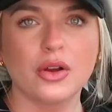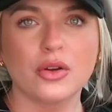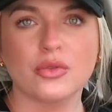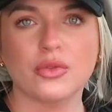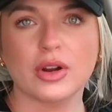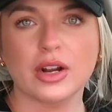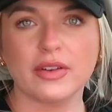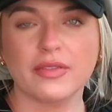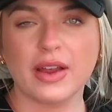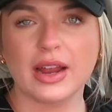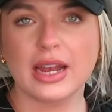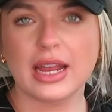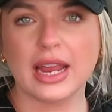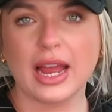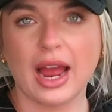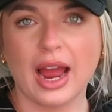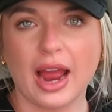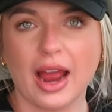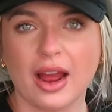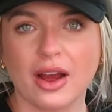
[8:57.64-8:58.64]
renovating a
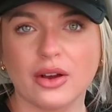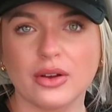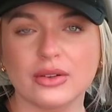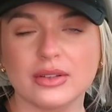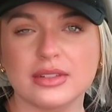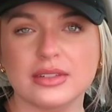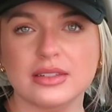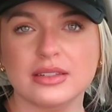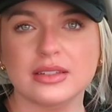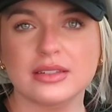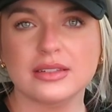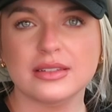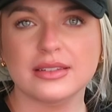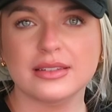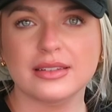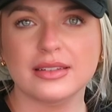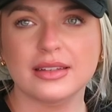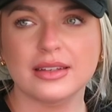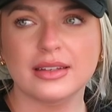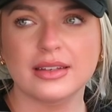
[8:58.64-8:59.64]
house
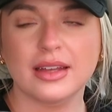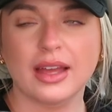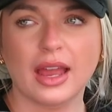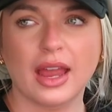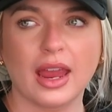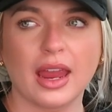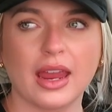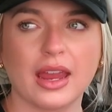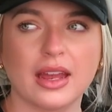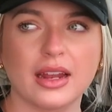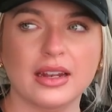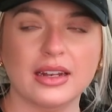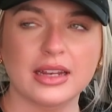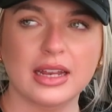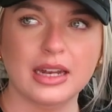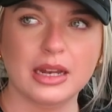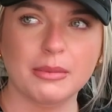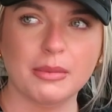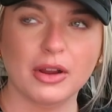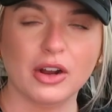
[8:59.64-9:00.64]
and
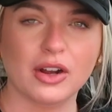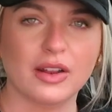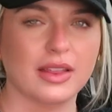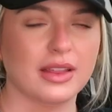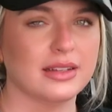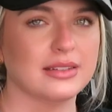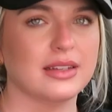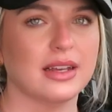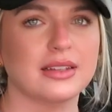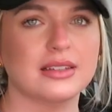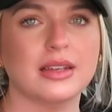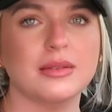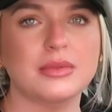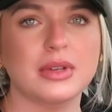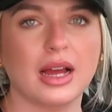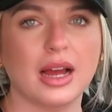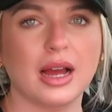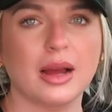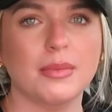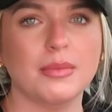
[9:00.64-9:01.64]
getting married at the exact same
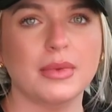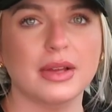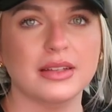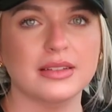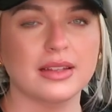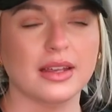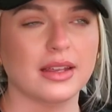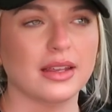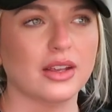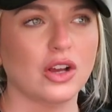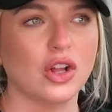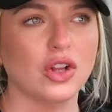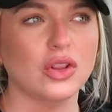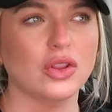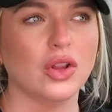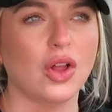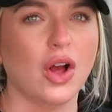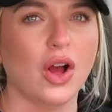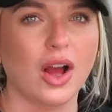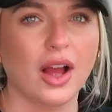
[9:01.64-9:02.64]
time is like a
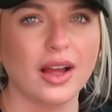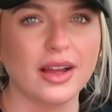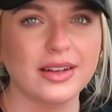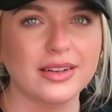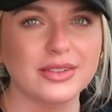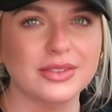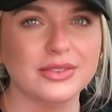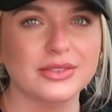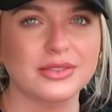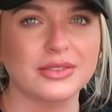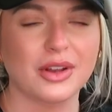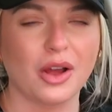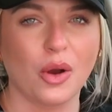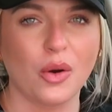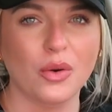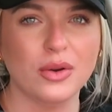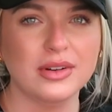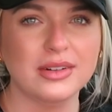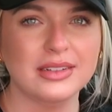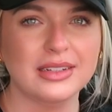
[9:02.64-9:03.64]
lot
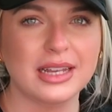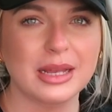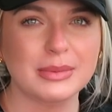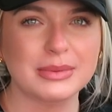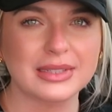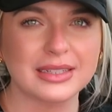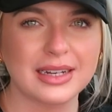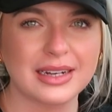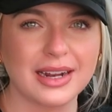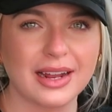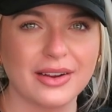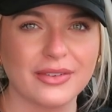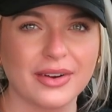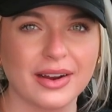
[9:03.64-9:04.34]
on Gibson and I